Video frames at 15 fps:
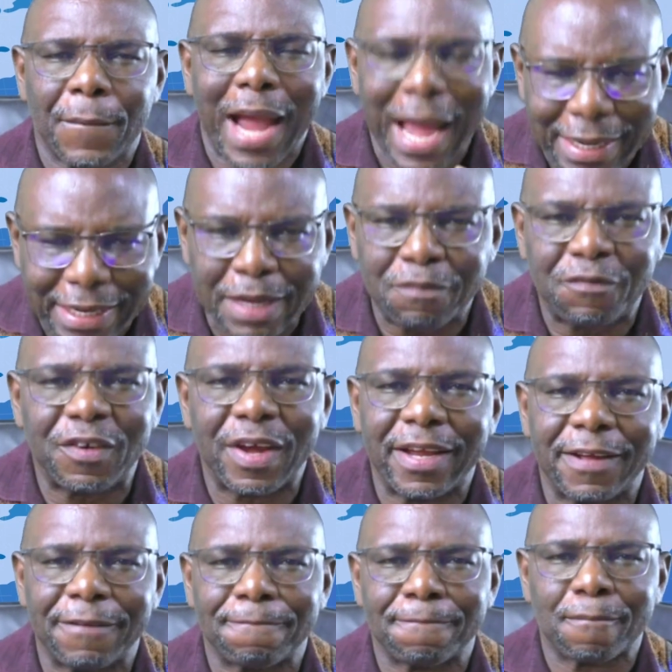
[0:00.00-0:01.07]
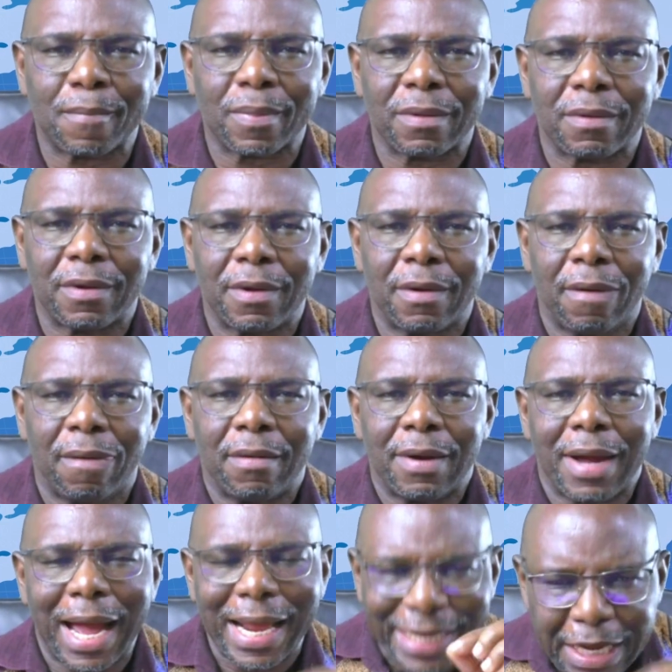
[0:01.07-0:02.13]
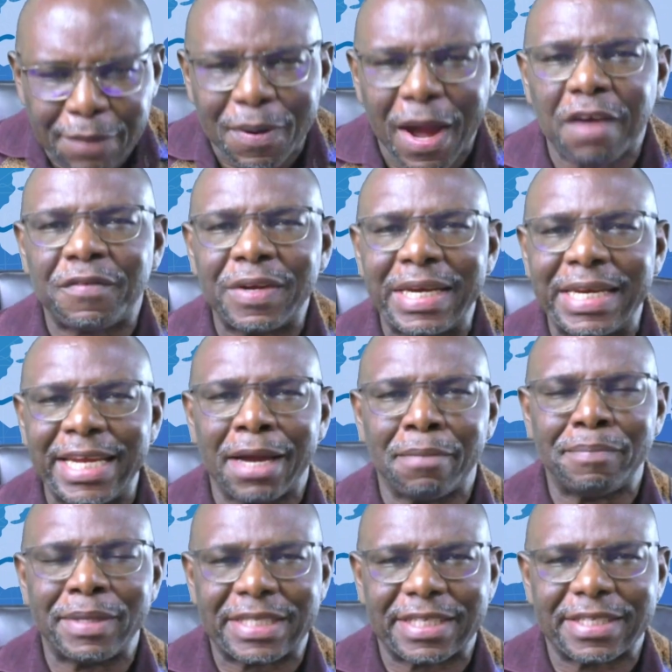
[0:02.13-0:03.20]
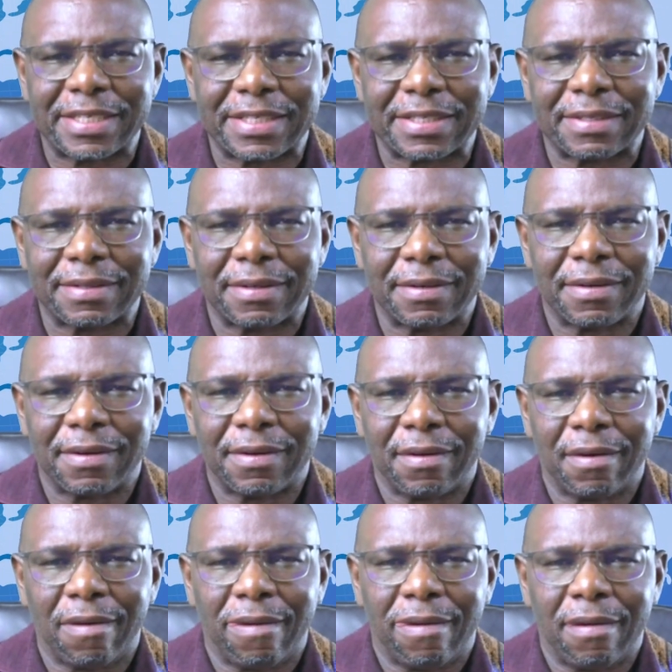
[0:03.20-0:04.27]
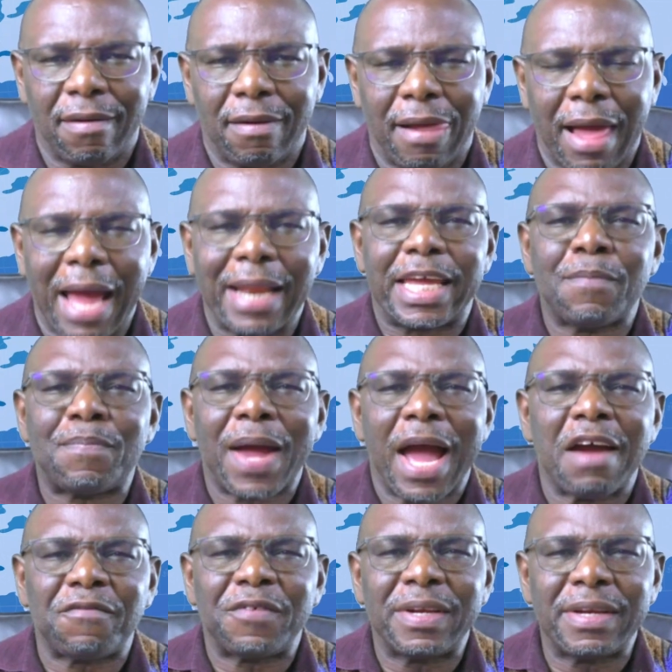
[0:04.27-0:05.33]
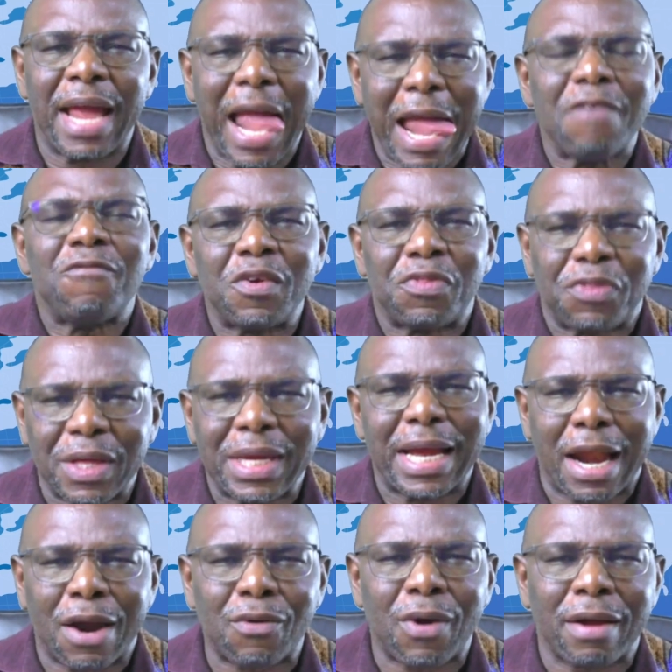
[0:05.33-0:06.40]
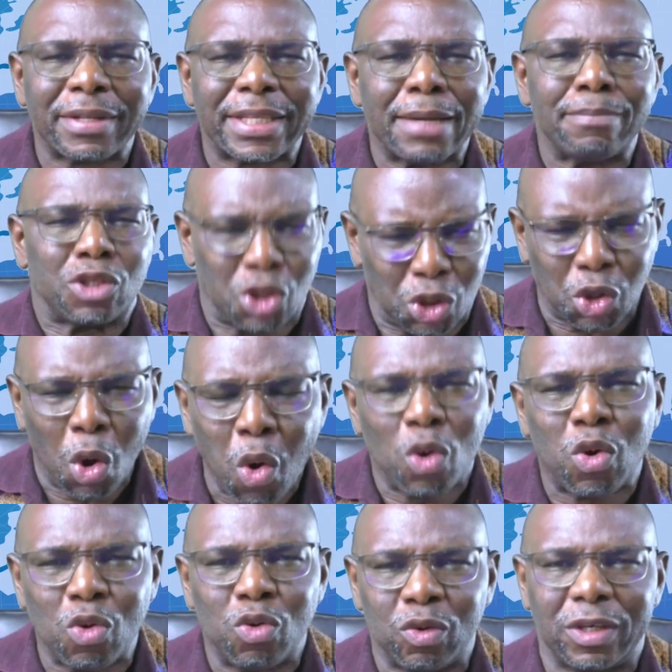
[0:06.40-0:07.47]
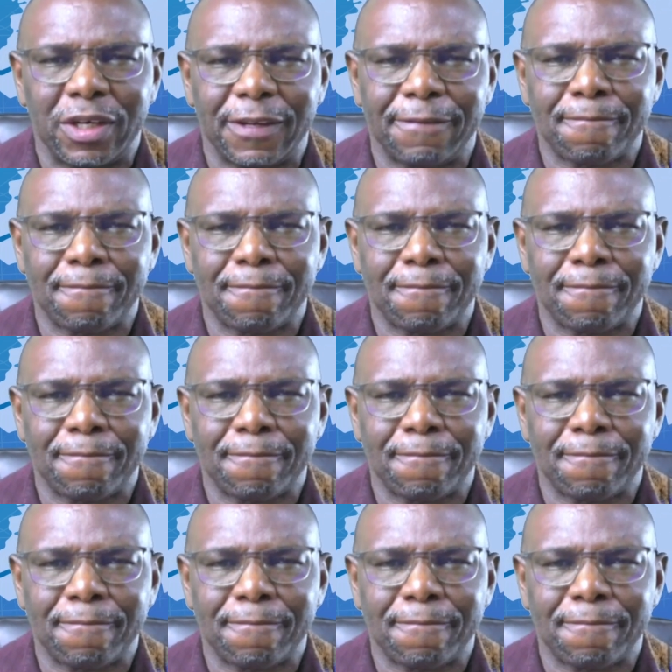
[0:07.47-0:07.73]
And keep failing. And keep having near misses. And keep having everything around them so good.